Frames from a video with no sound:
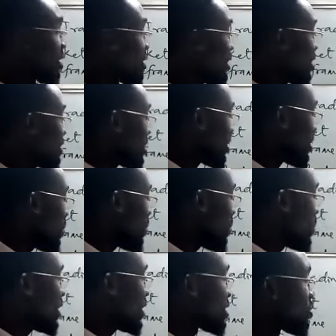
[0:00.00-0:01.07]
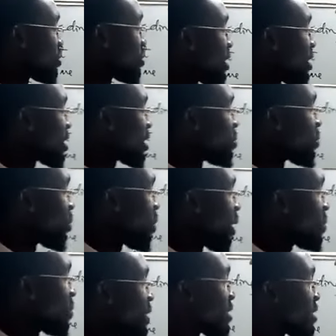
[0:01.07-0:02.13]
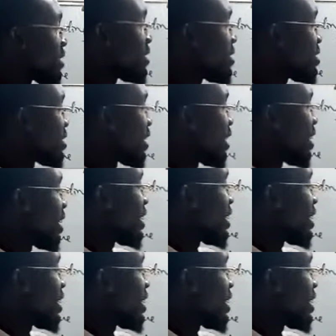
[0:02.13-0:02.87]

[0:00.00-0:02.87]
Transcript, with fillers: This ability to think in probabilities